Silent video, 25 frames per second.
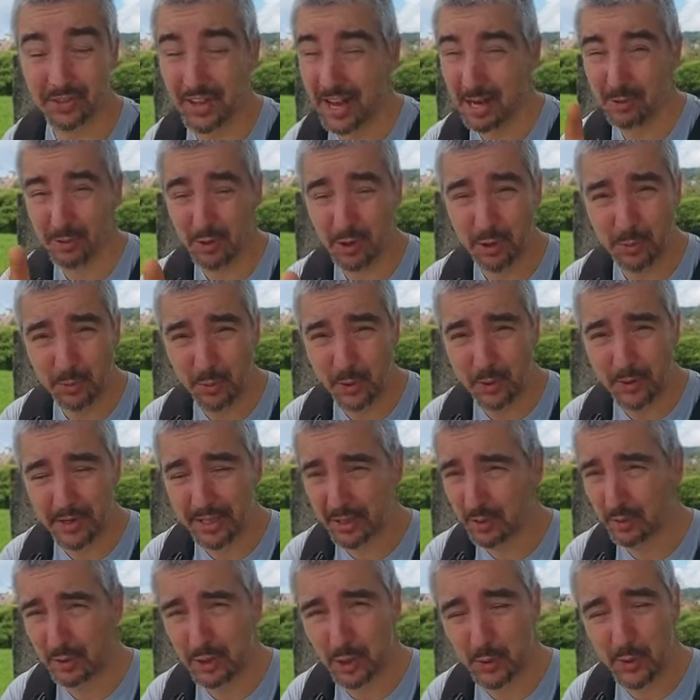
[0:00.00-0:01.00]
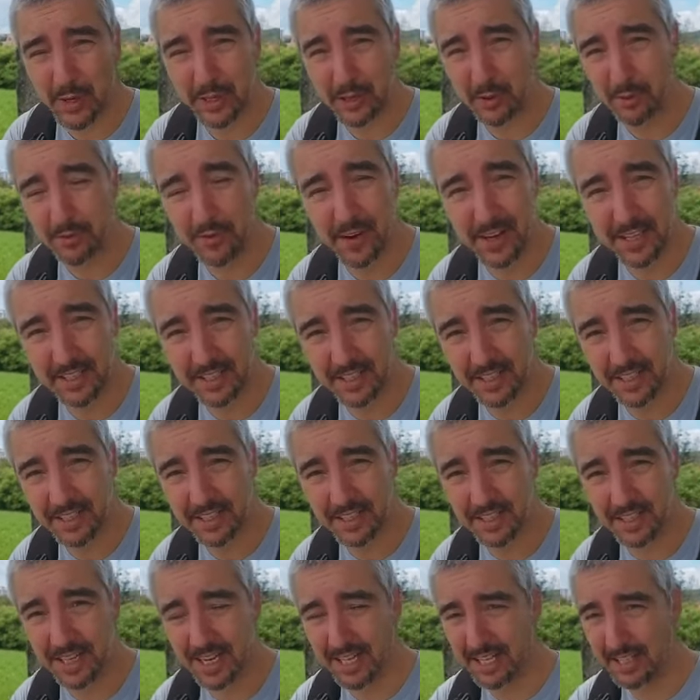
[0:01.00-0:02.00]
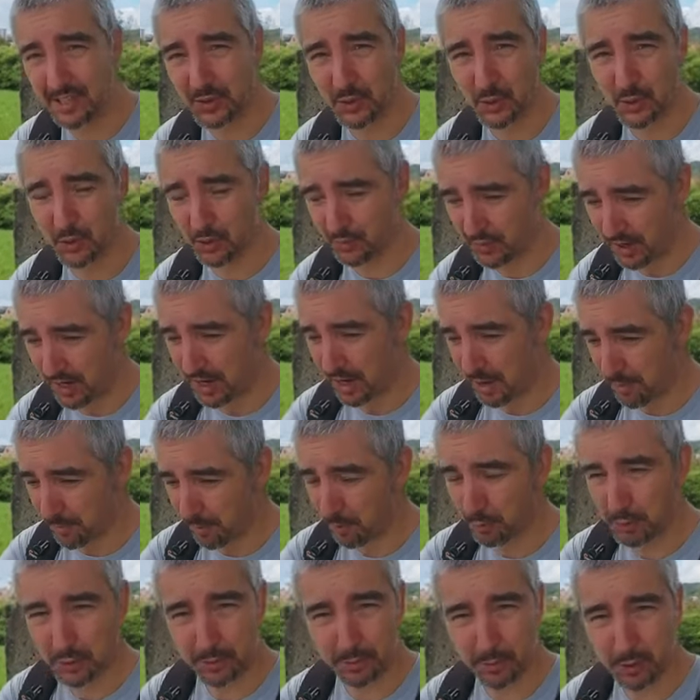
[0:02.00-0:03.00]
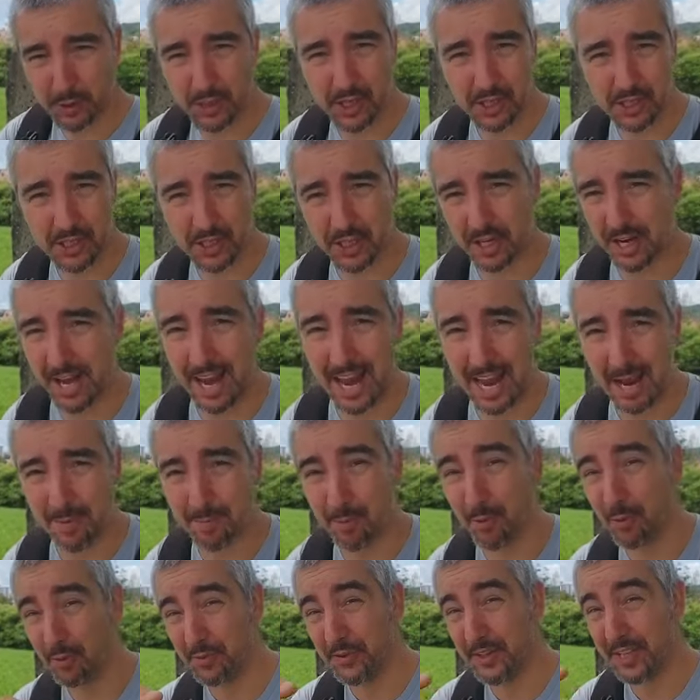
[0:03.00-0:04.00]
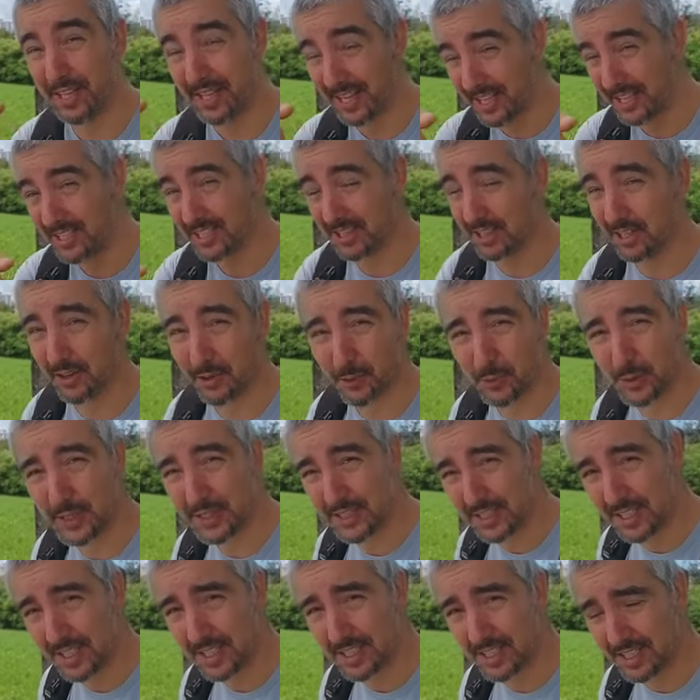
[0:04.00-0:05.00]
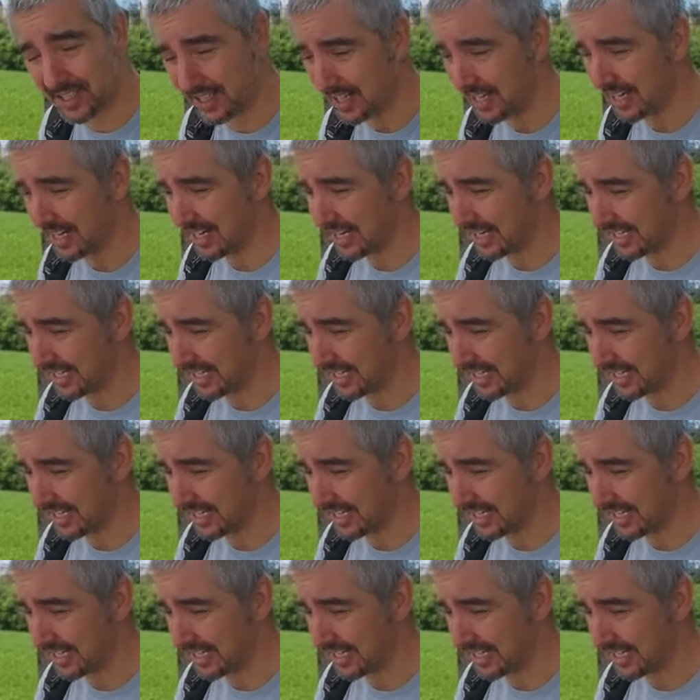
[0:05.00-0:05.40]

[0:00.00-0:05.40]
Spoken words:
Now don't worry, don't try to find this in any sort of post-production app or the Insta360.